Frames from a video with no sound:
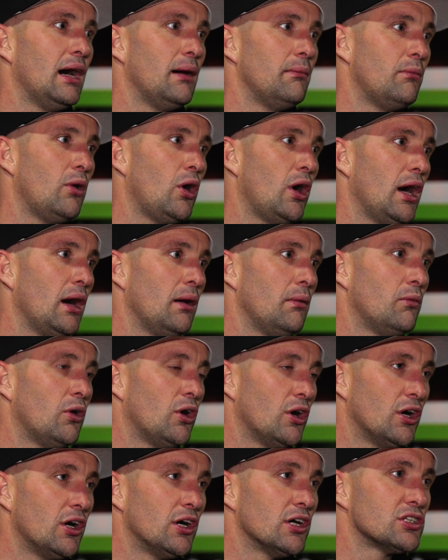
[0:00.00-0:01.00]
Mine
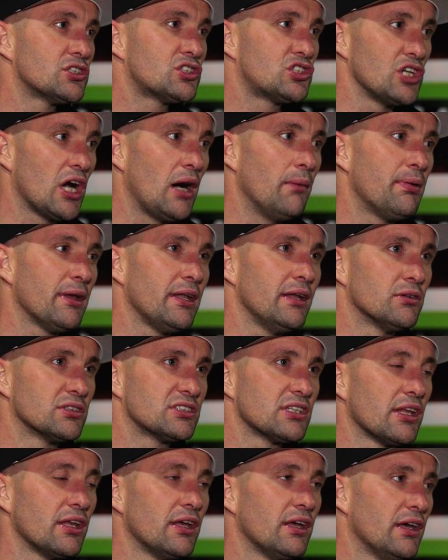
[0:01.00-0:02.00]
was jumping. It
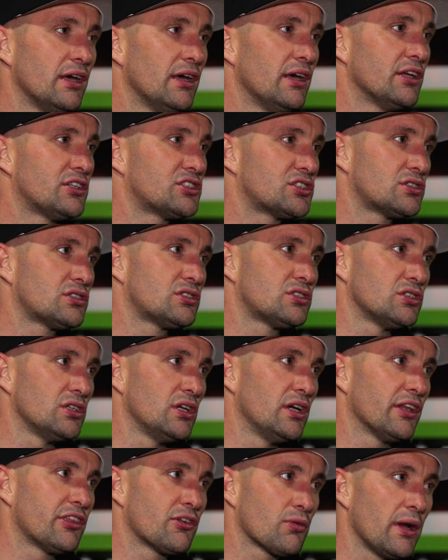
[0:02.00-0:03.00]
was a
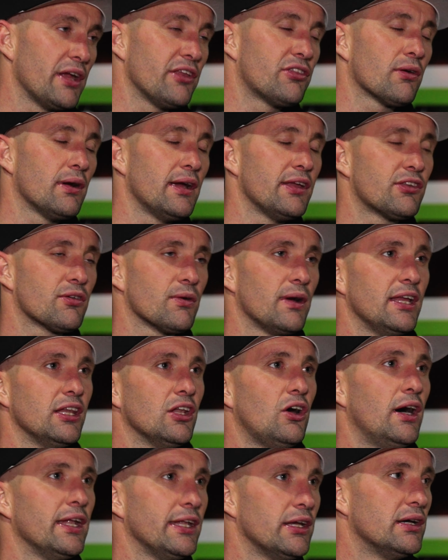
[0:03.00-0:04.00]
3-3-3
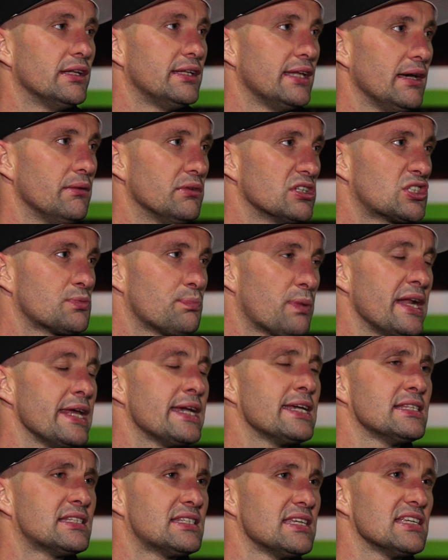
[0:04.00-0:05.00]
line that was pretty
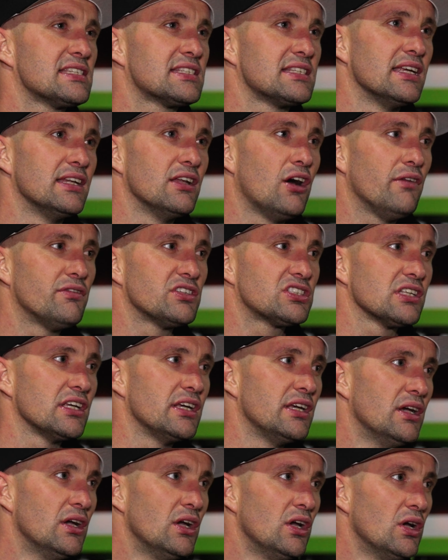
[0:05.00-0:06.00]
consistent.
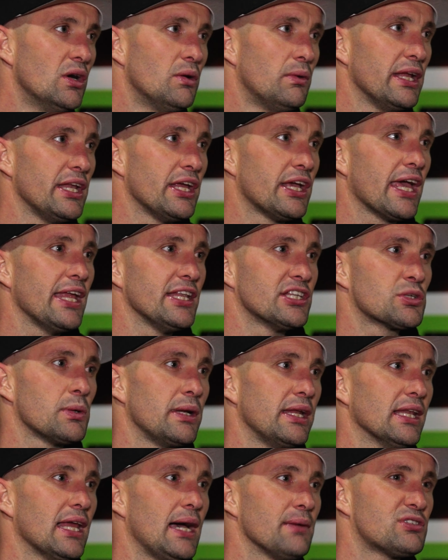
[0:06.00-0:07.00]
Obviously, when you're getting
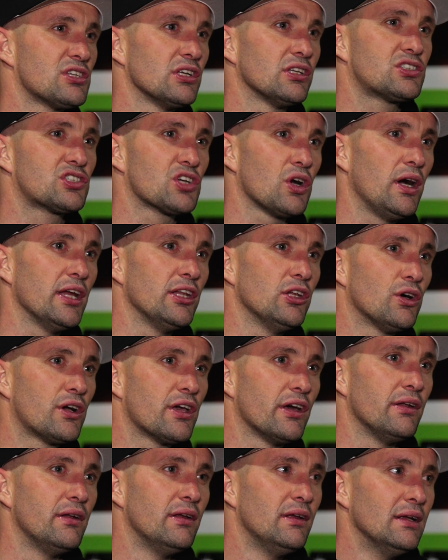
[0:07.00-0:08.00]
20 laps, you try and look
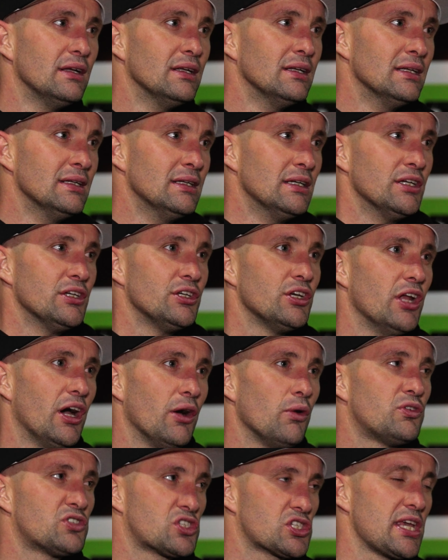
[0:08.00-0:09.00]
at, you
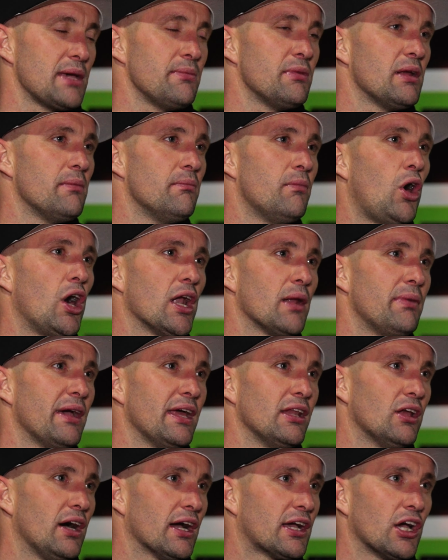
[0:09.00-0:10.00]
know, skimming and might have
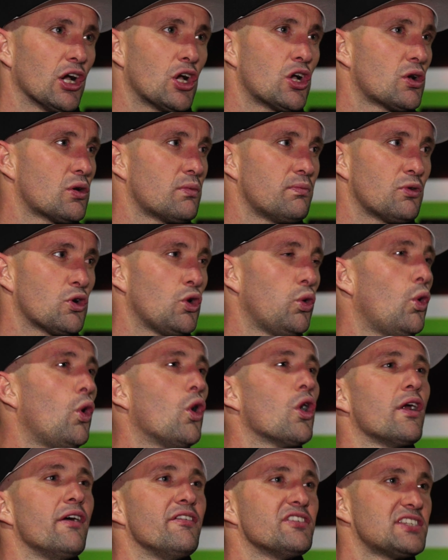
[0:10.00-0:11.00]
been like a
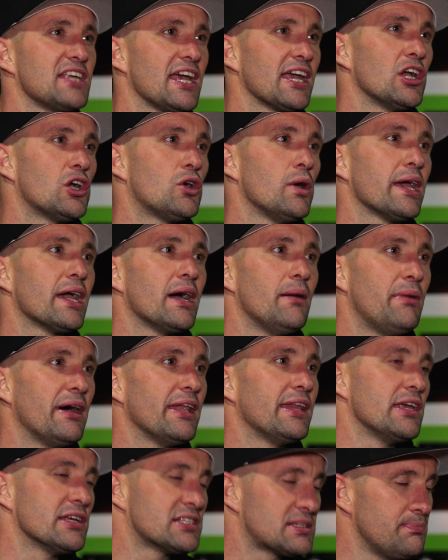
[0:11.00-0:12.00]
quarter of a second quicker,
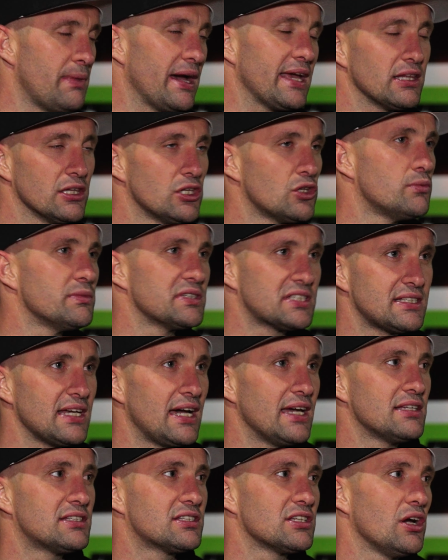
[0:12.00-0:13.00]
but you just make little
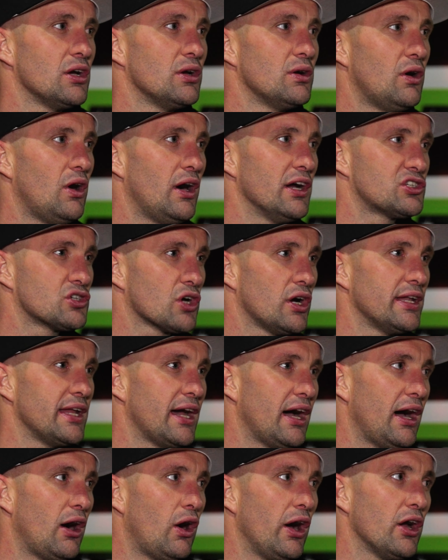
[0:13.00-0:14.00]
mistakes. So
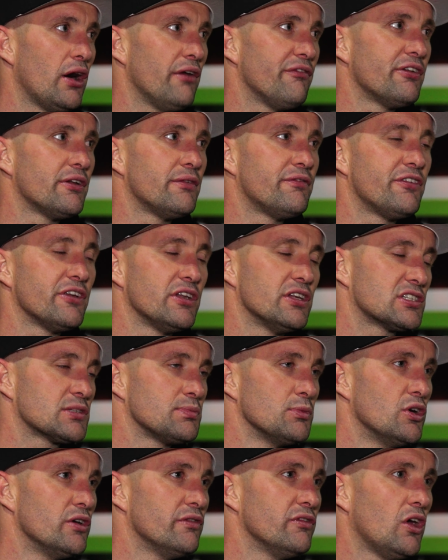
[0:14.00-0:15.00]
I opted for the
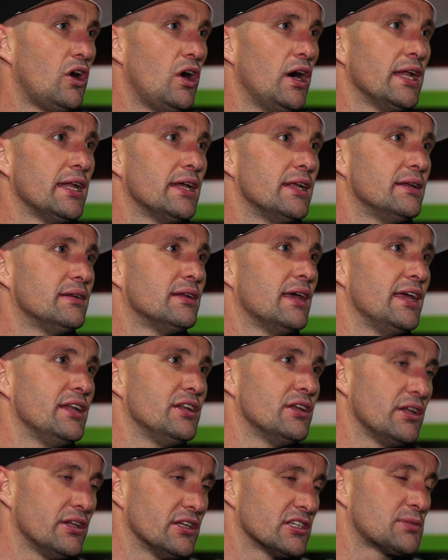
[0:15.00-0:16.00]
smooth line
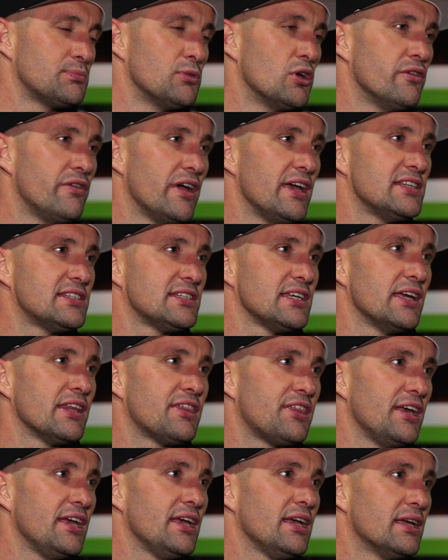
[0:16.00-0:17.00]
and the smooth, easier
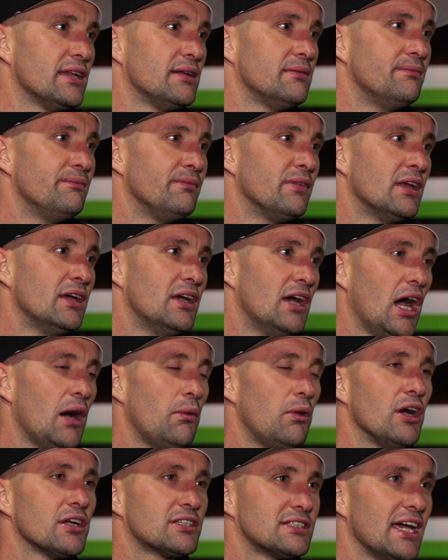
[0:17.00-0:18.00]
thing, and it
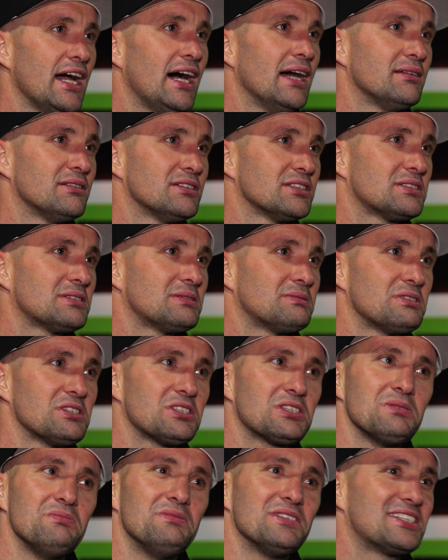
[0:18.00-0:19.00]
worked out.
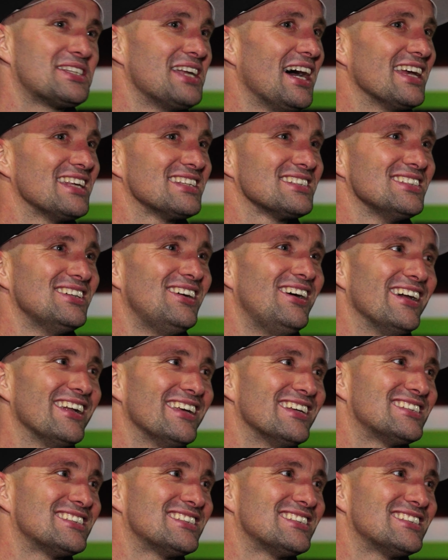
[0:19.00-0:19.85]
Just some mistakes tonight.